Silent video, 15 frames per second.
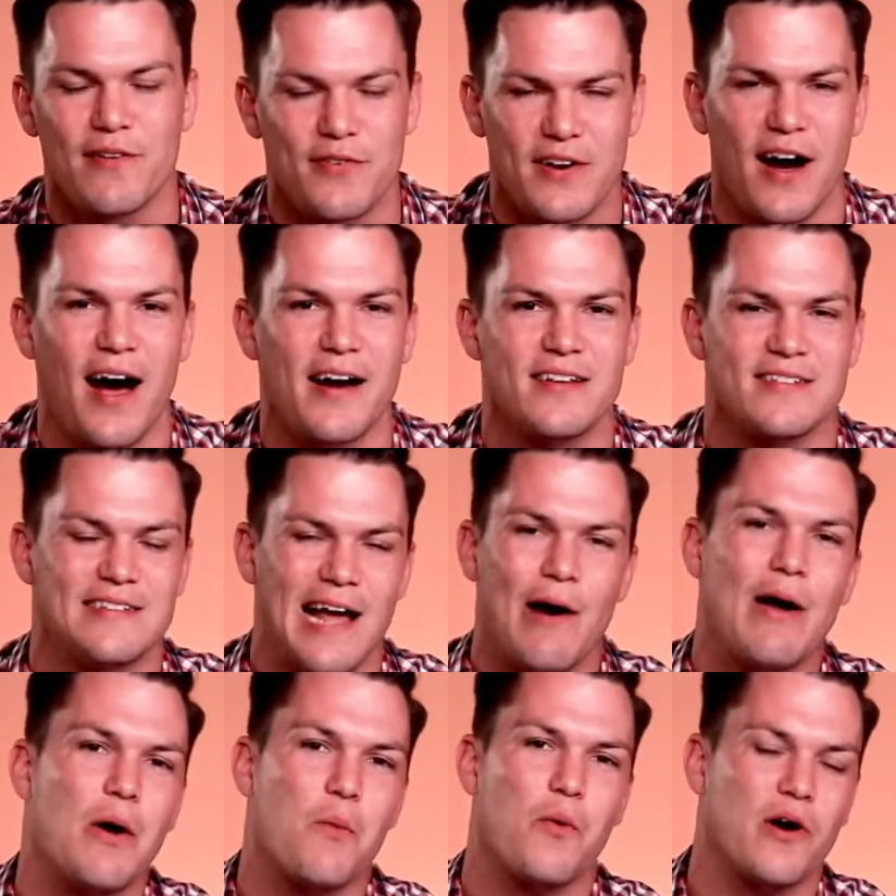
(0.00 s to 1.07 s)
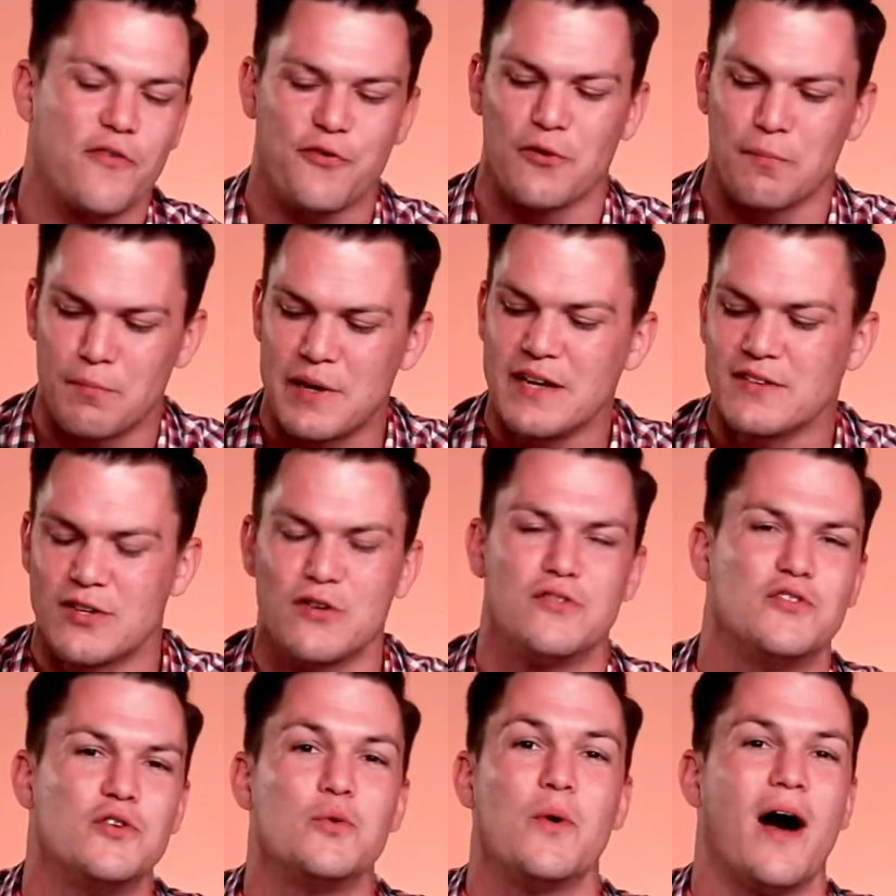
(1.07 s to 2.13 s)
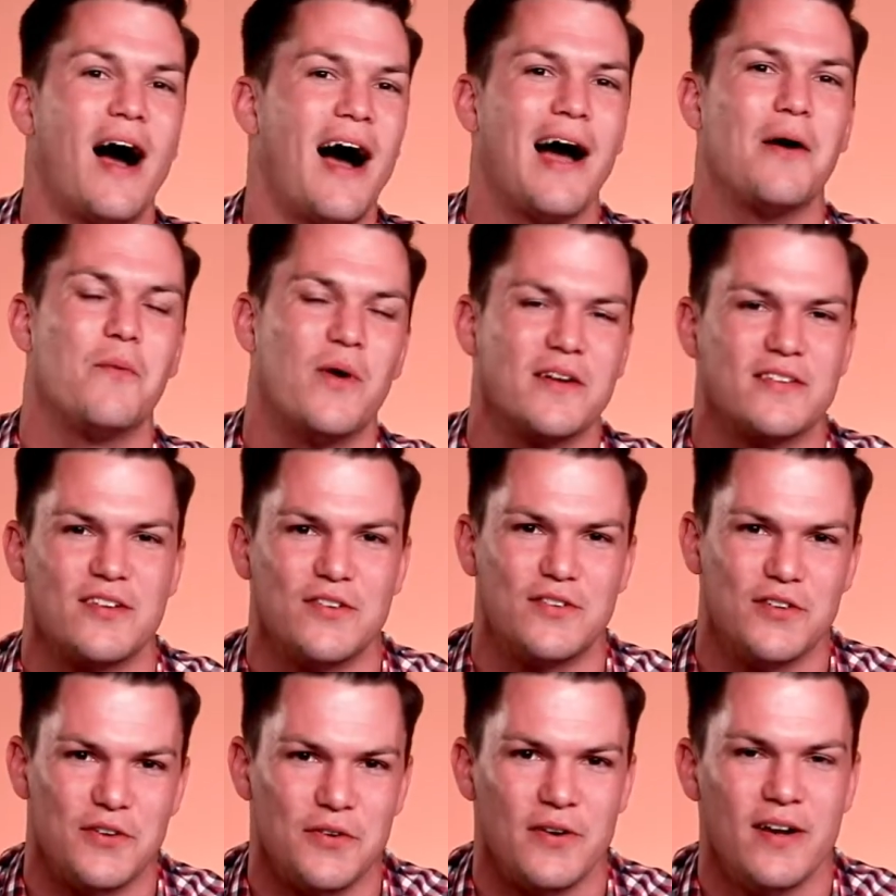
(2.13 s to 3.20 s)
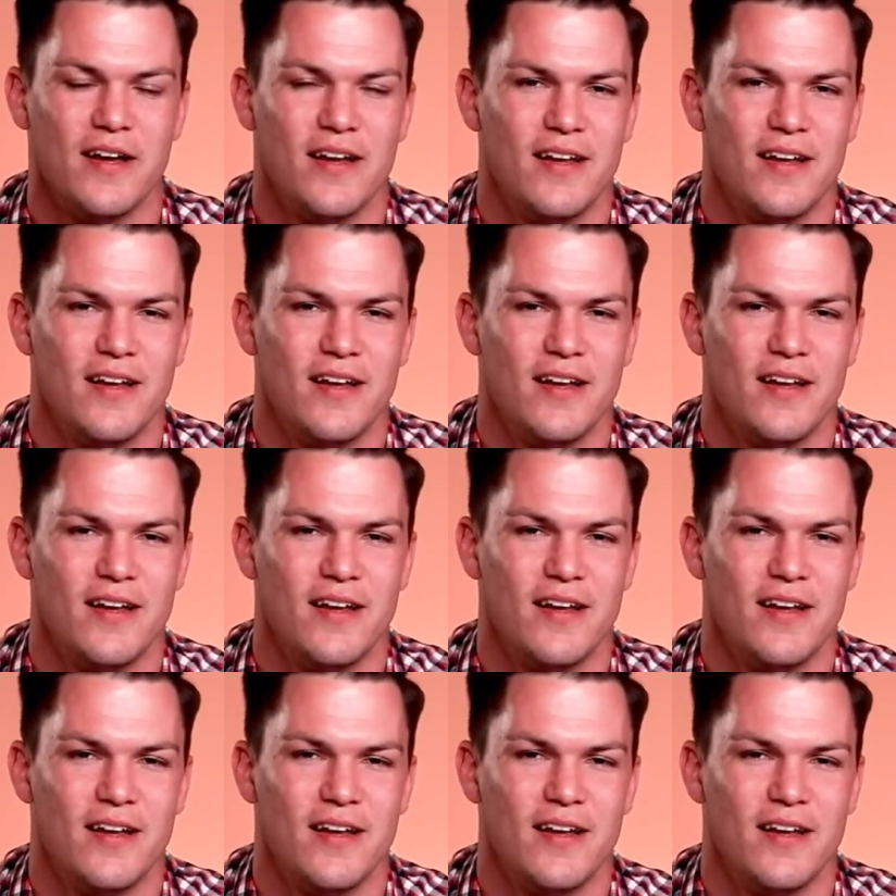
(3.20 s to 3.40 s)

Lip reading: of God is now at work for me to do what I want to do.